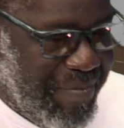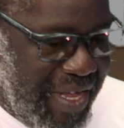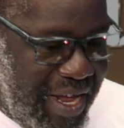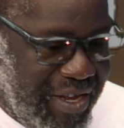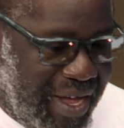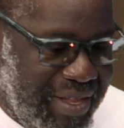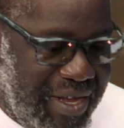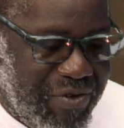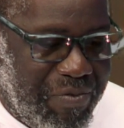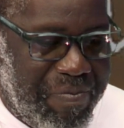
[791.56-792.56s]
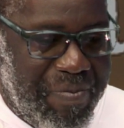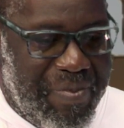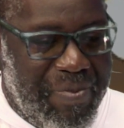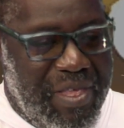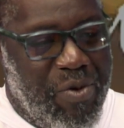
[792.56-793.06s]
mean, I know
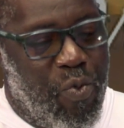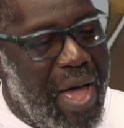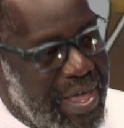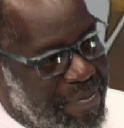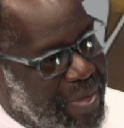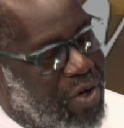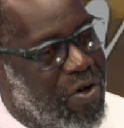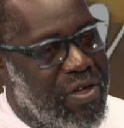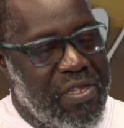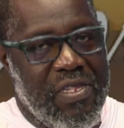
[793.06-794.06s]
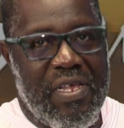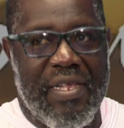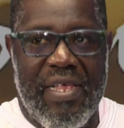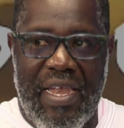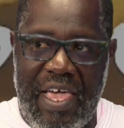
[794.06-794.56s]
why, because
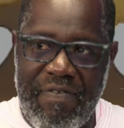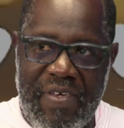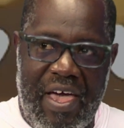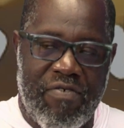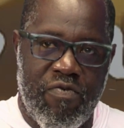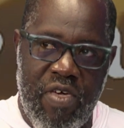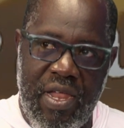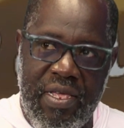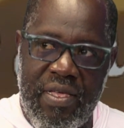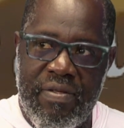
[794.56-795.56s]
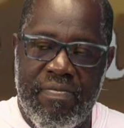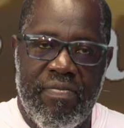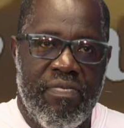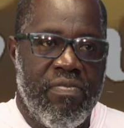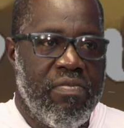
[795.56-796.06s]
as a lifeguard, really,
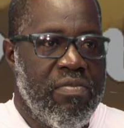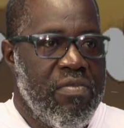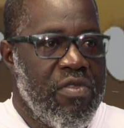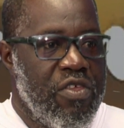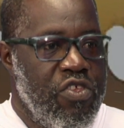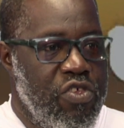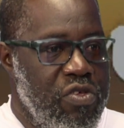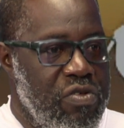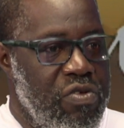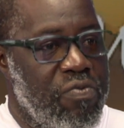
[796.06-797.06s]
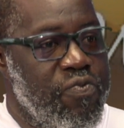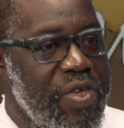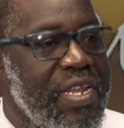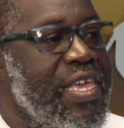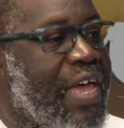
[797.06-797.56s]
you're
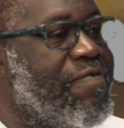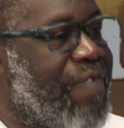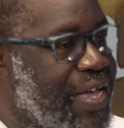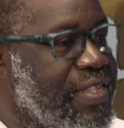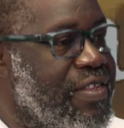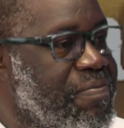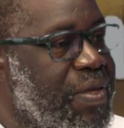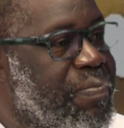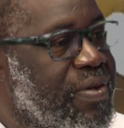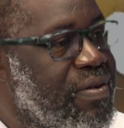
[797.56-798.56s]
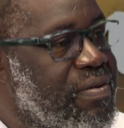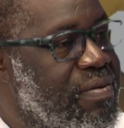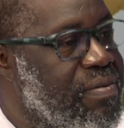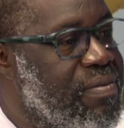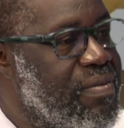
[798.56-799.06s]
really advising people.
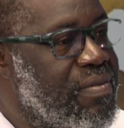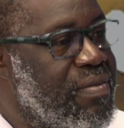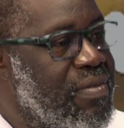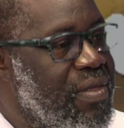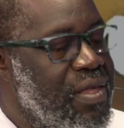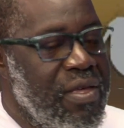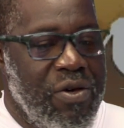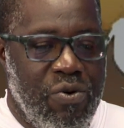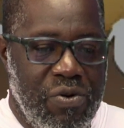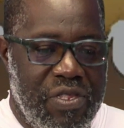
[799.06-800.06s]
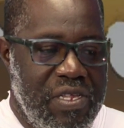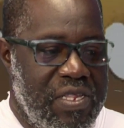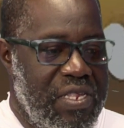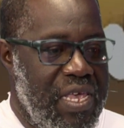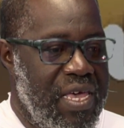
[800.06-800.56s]
Who's to
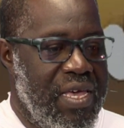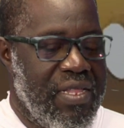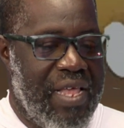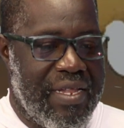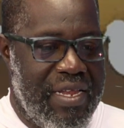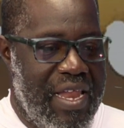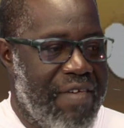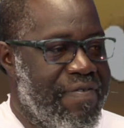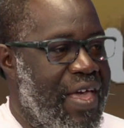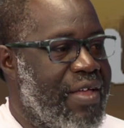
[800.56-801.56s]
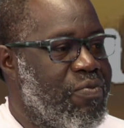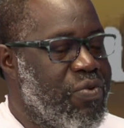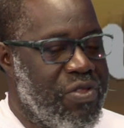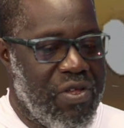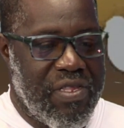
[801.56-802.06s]
say that the lifeguard
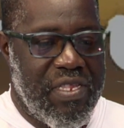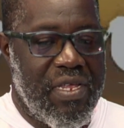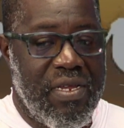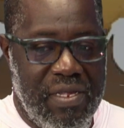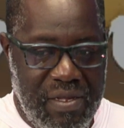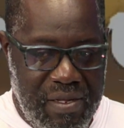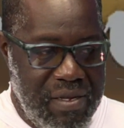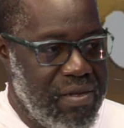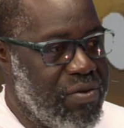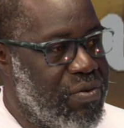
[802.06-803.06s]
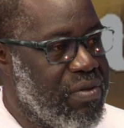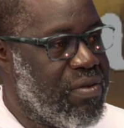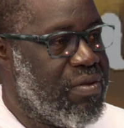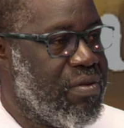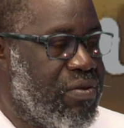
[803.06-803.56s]
would not say, listen, sir, don't
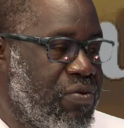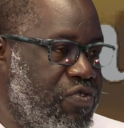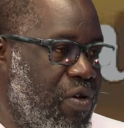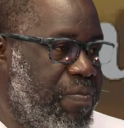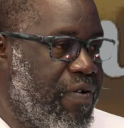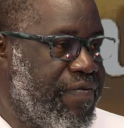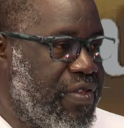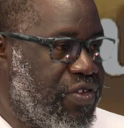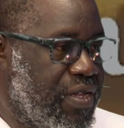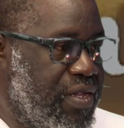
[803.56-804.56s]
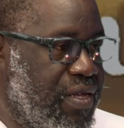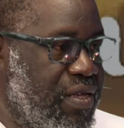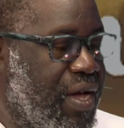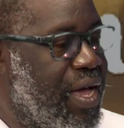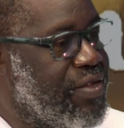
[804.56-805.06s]
jump off the jetty. You
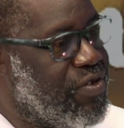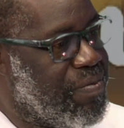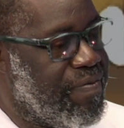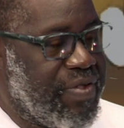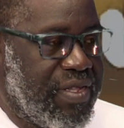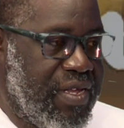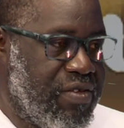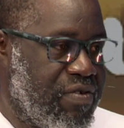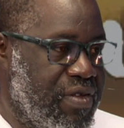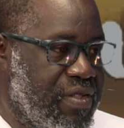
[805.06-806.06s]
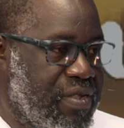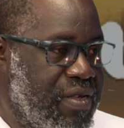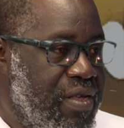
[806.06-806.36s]
can't jump off, it's dangerous.